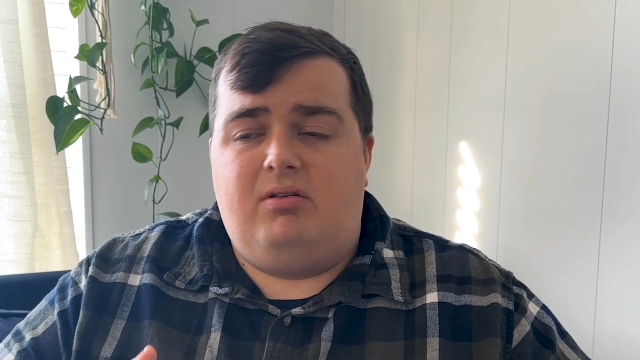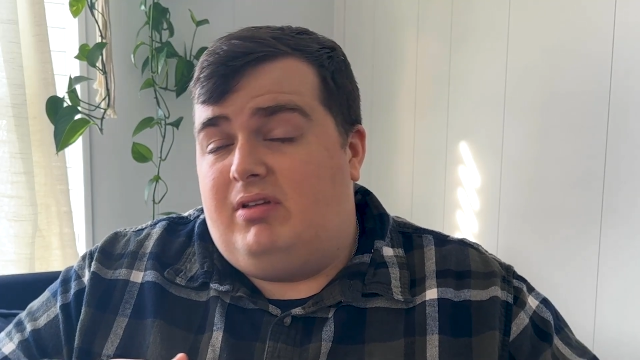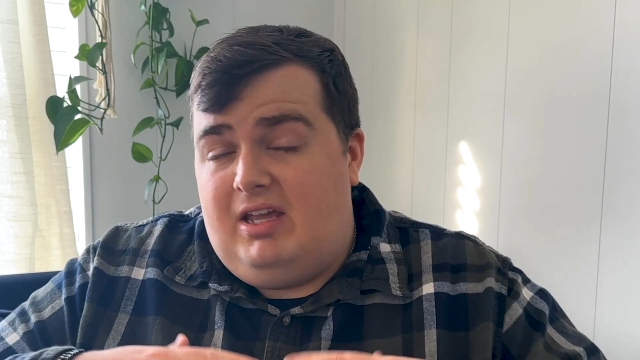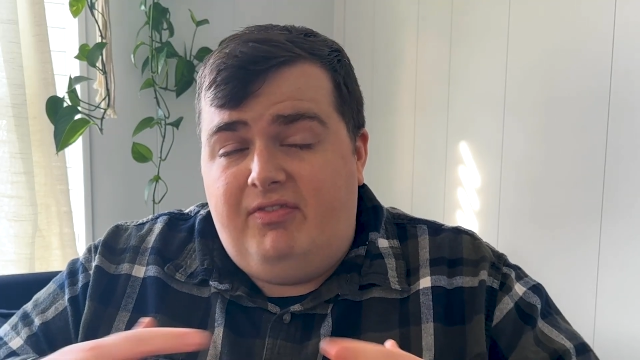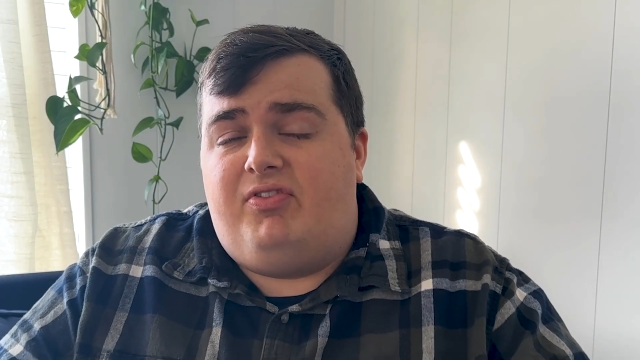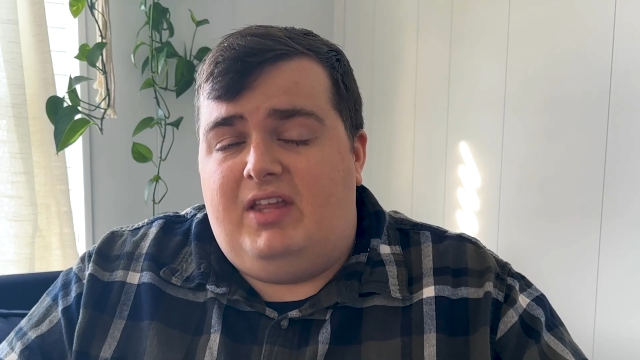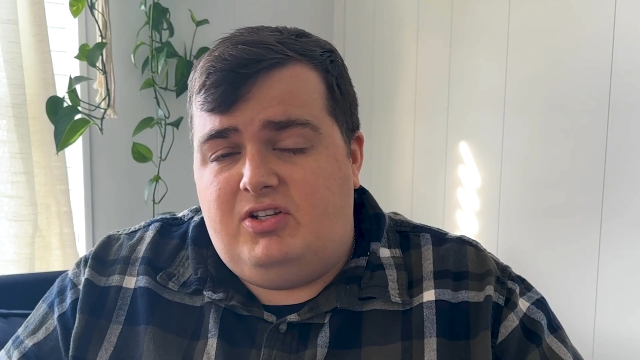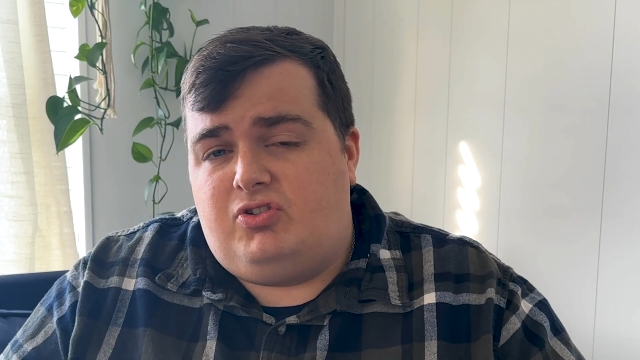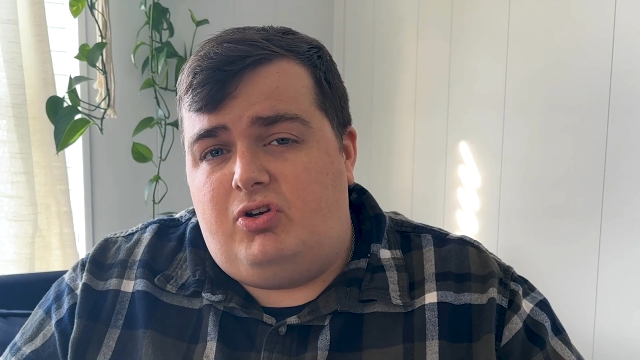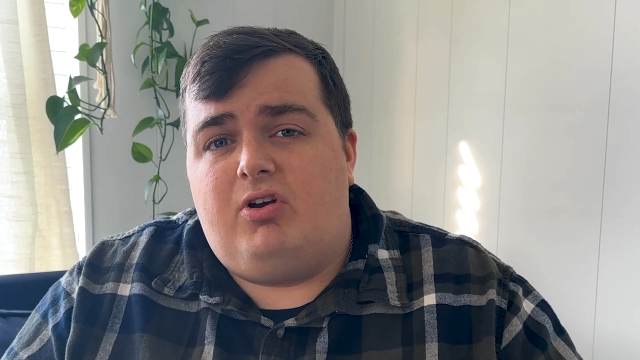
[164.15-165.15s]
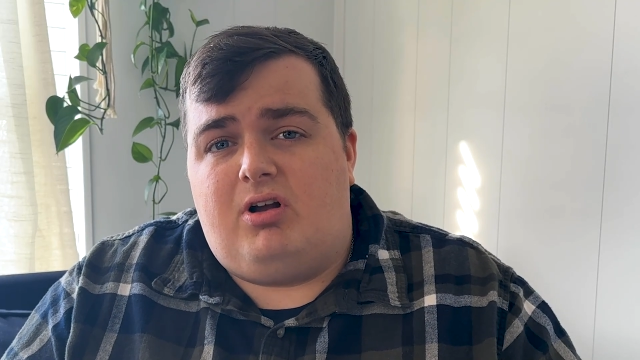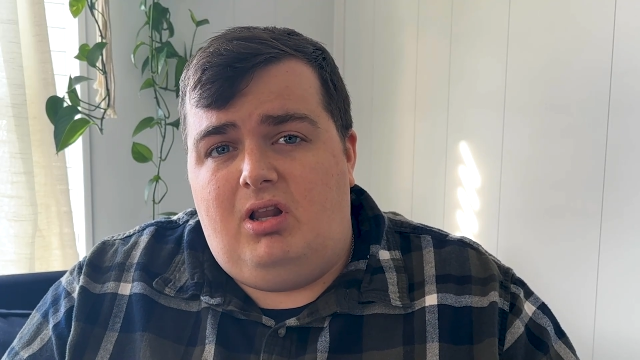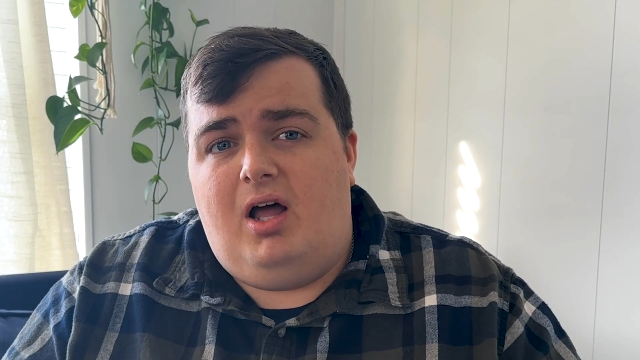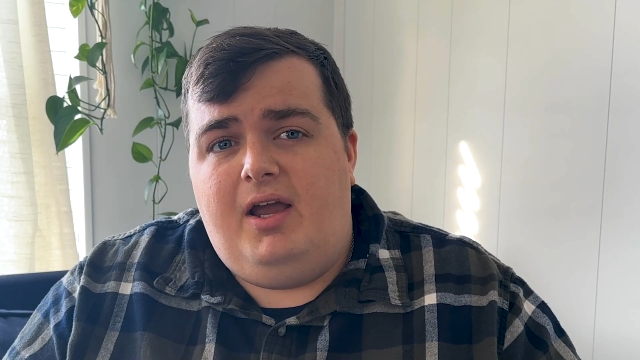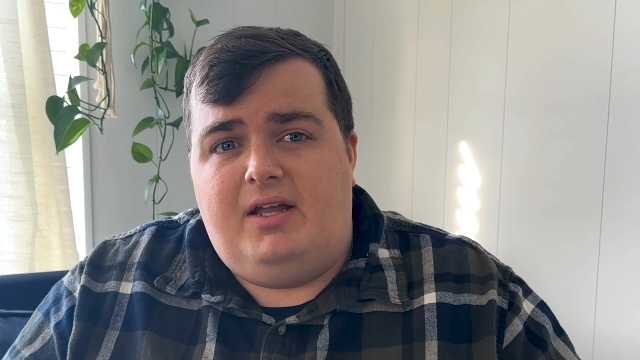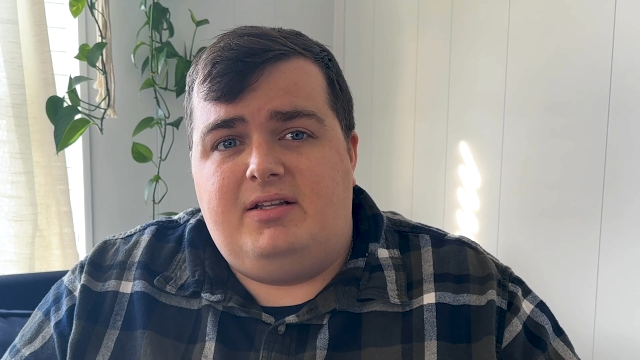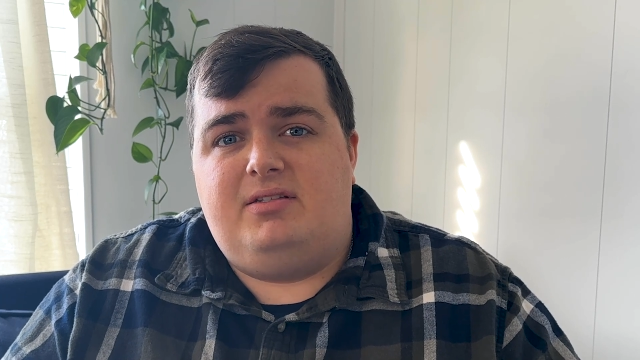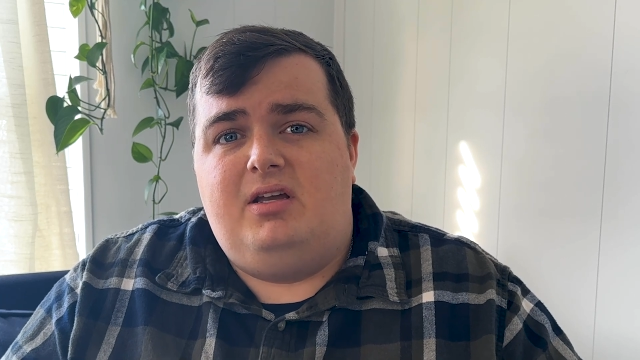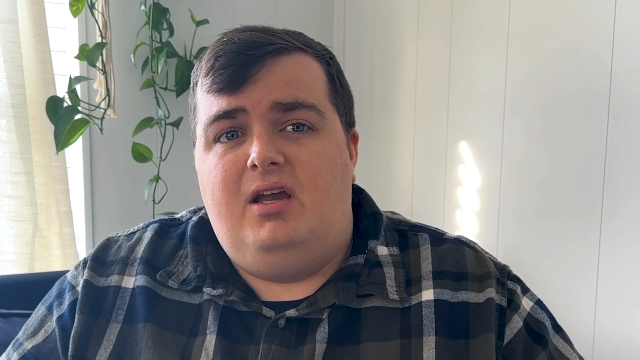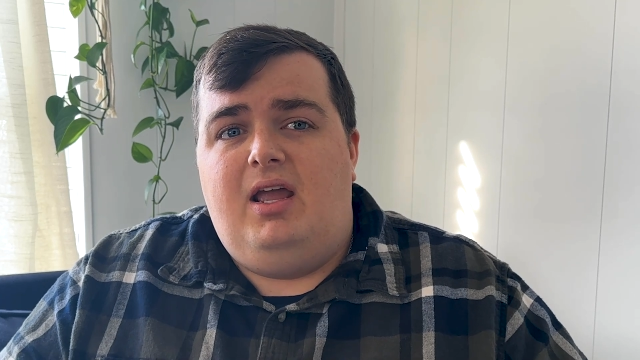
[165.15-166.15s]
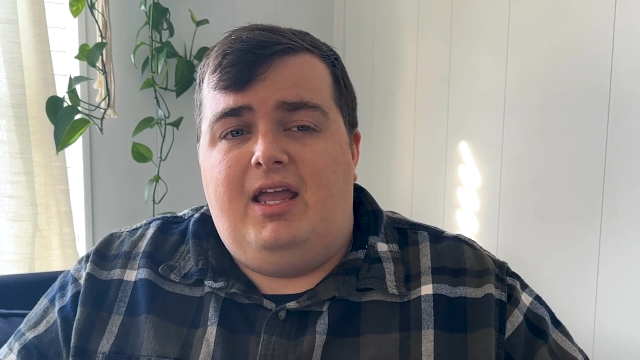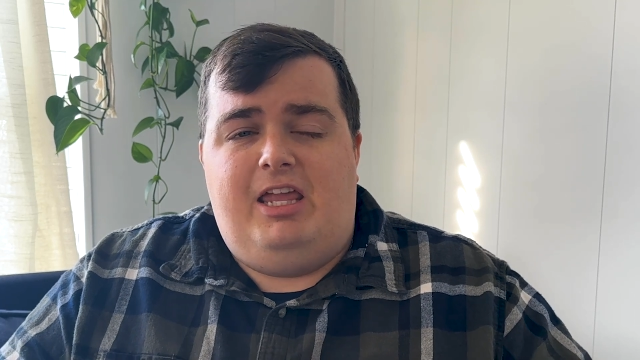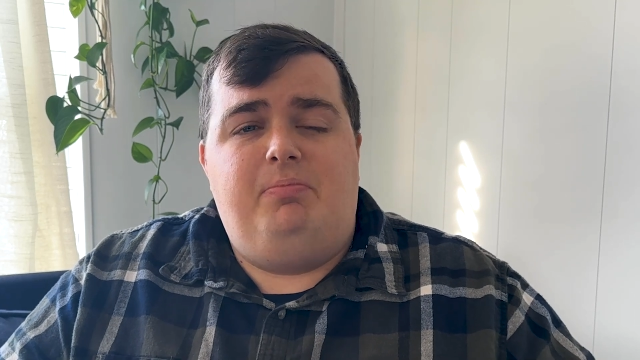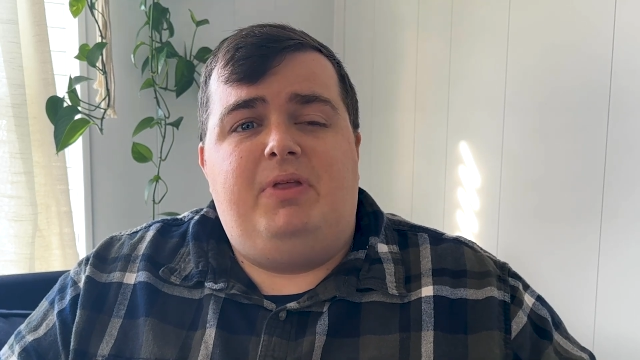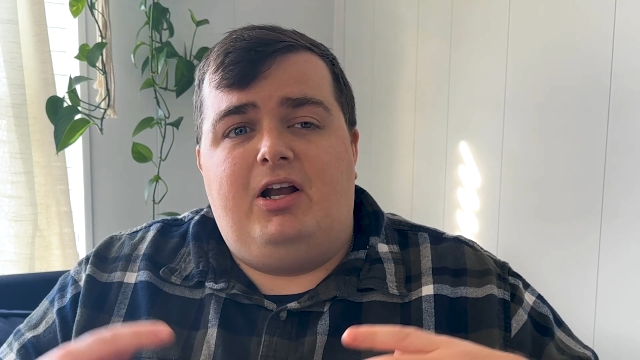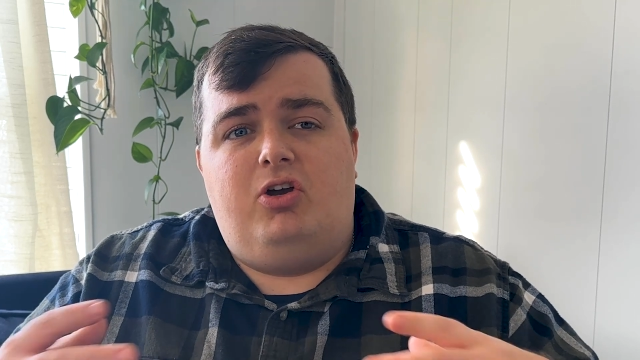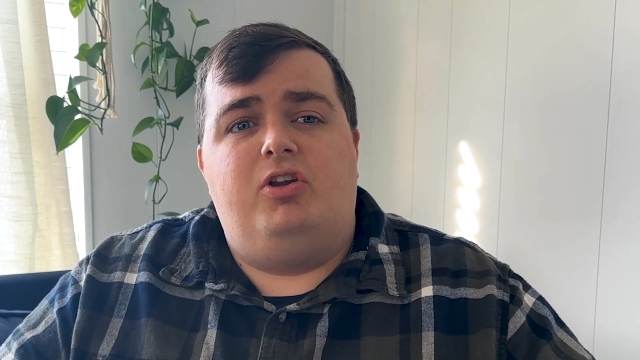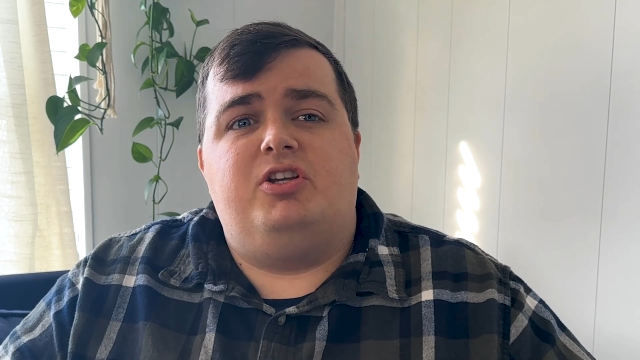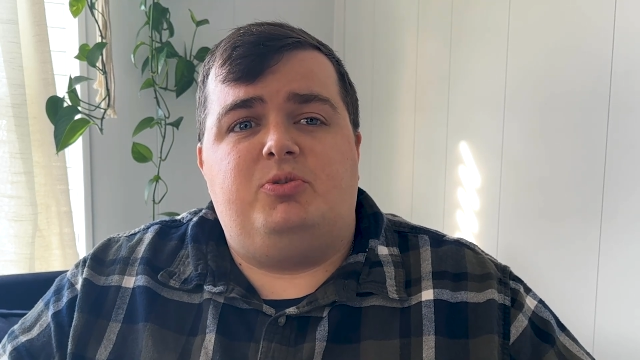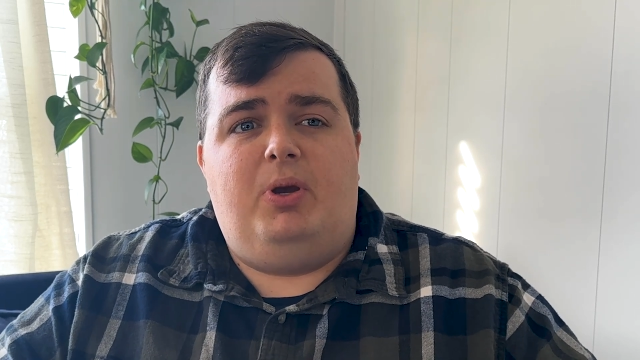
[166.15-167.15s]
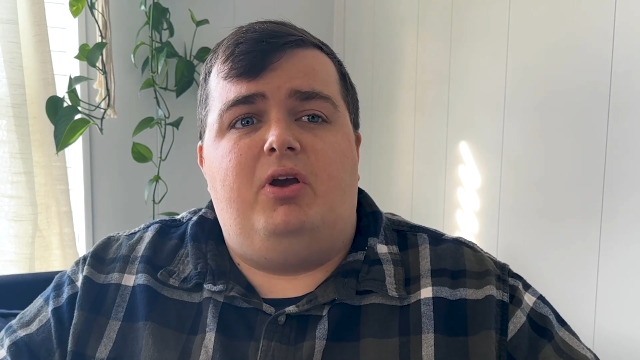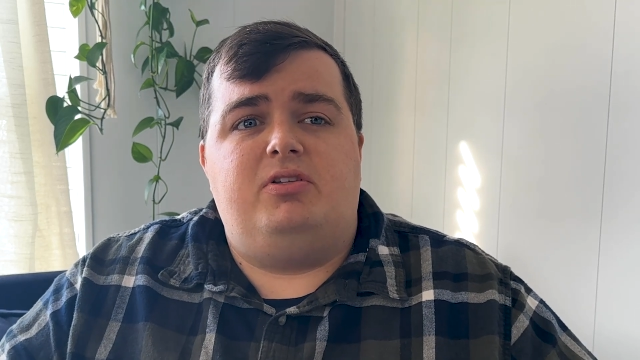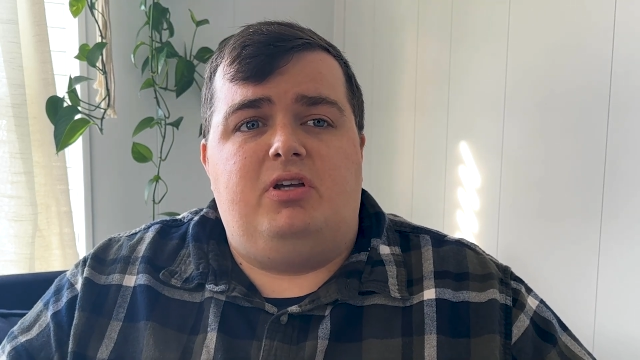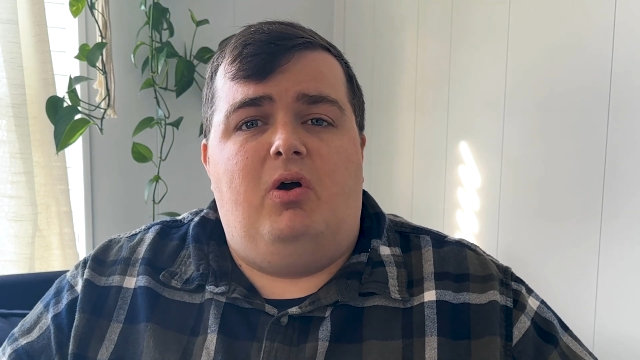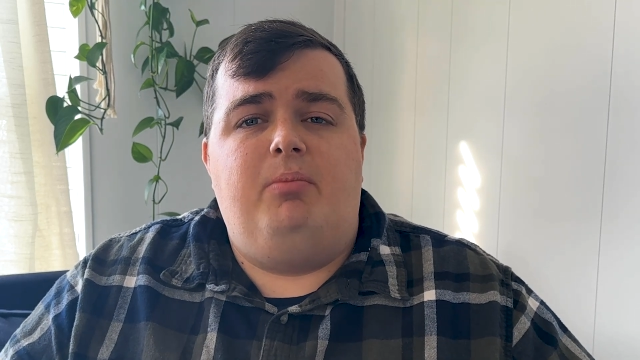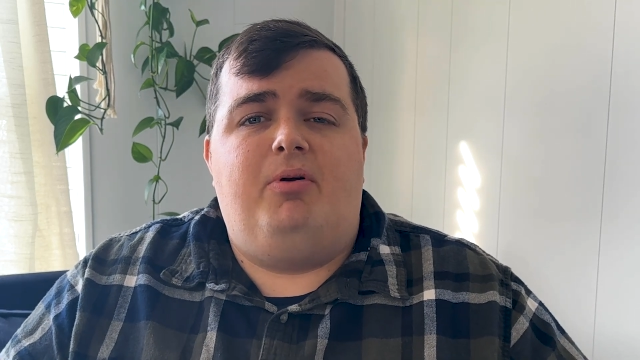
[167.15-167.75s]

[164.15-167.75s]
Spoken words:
gift things to your clients and keep that good experience going,